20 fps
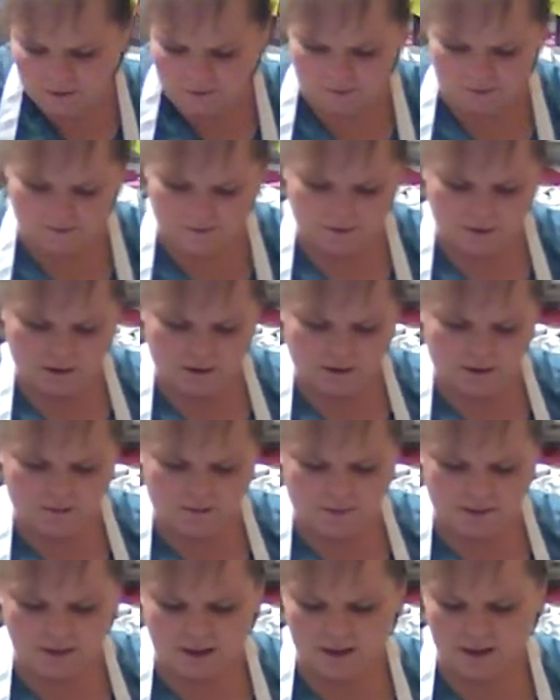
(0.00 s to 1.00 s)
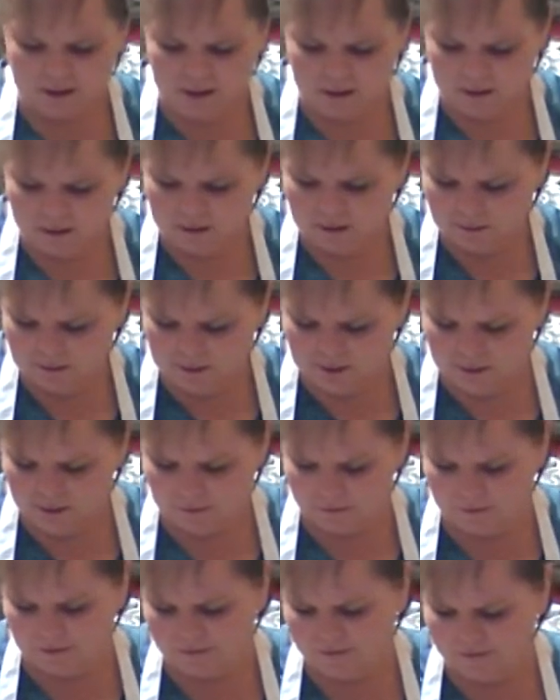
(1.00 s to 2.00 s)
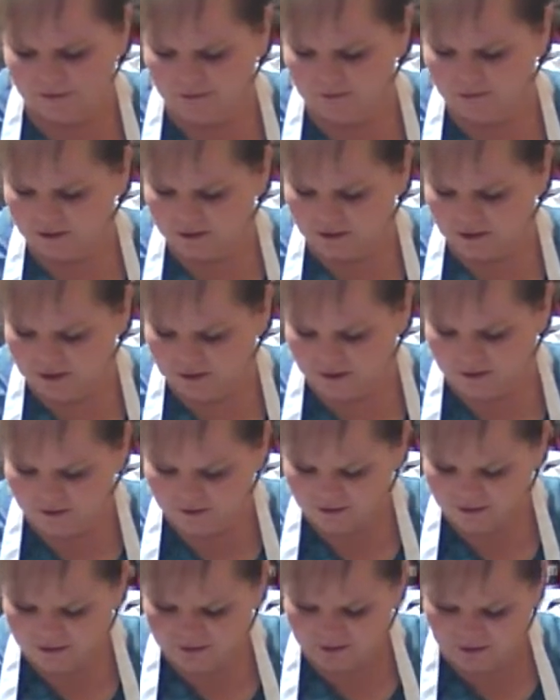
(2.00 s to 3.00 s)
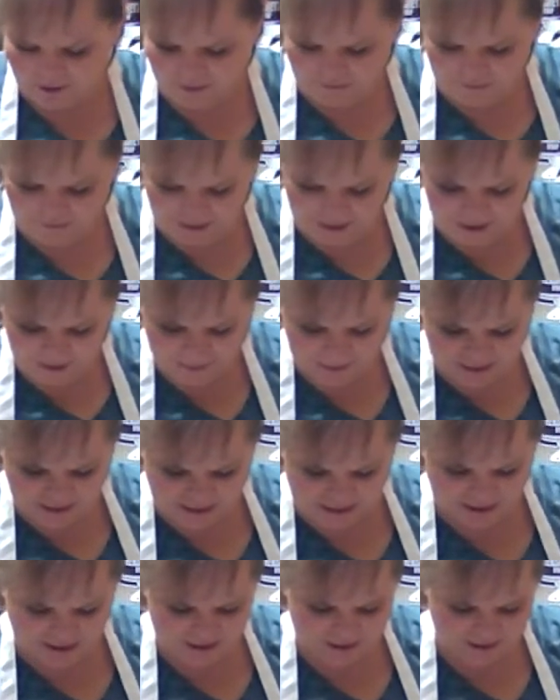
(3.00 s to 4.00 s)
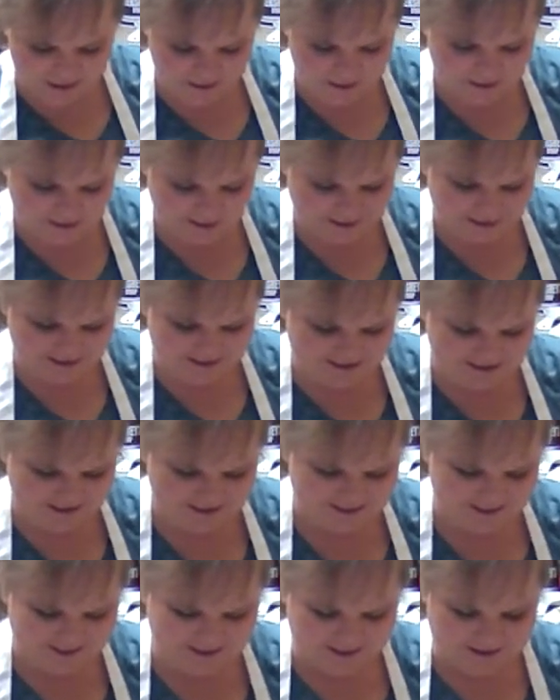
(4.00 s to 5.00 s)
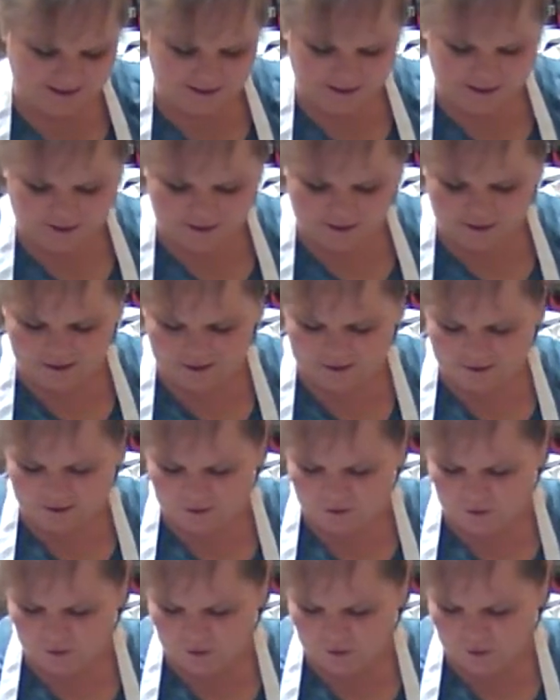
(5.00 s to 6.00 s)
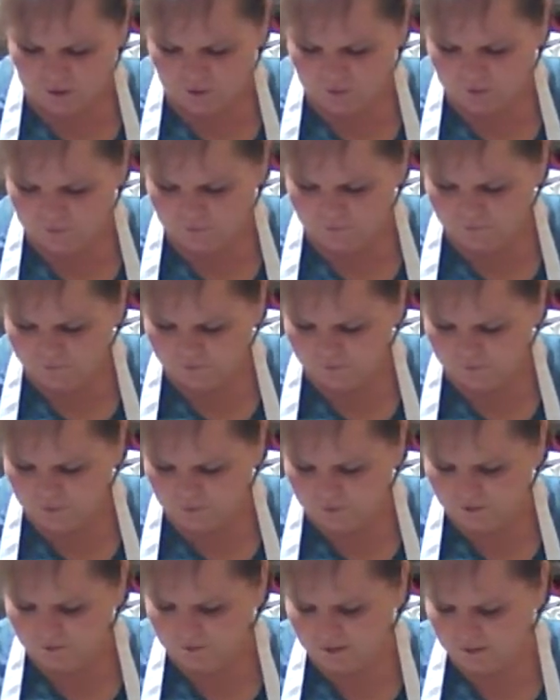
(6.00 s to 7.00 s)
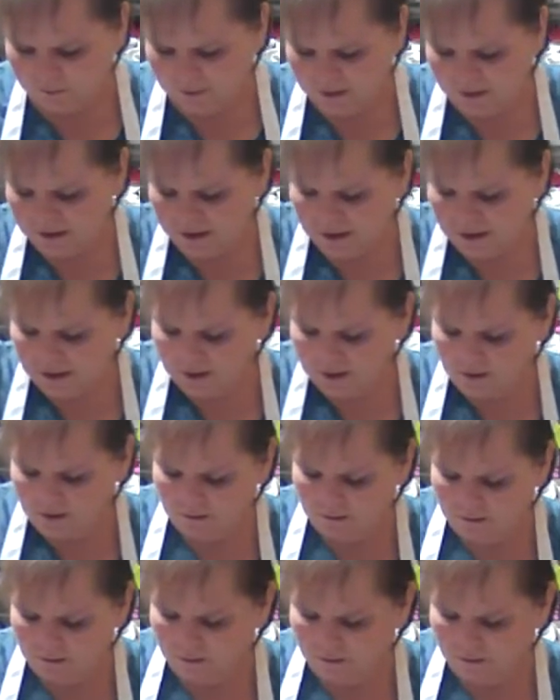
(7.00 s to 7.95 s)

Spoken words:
Alrighty, badai. That's my favorite saying. Alrighty, badai. Alright, so we've spread that out,